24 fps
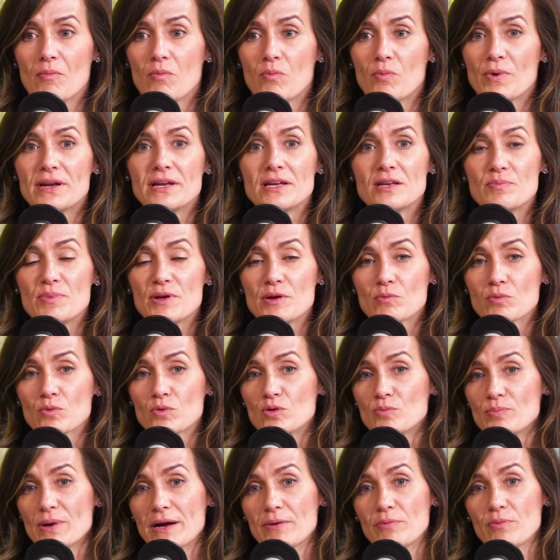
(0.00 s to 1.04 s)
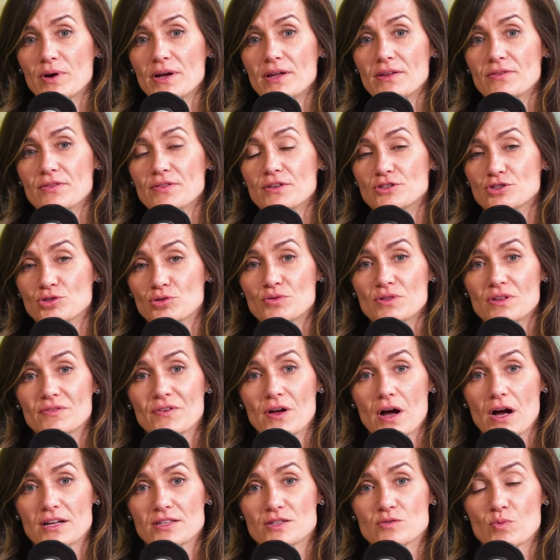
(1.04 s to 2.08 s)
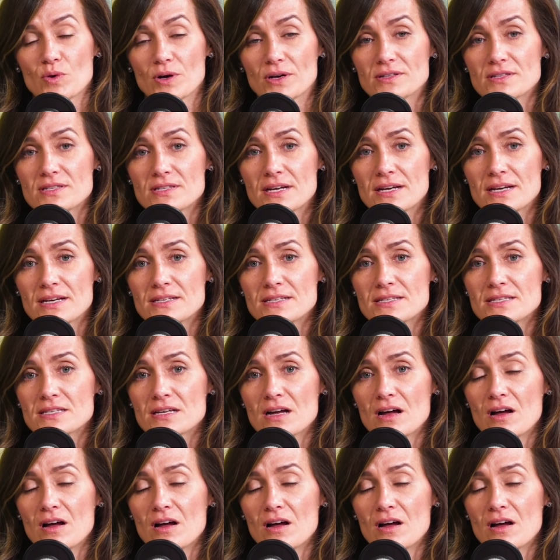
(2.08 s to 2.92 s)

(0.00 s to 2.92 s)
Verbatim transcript: We need to be ruled by what the truth of God's word says,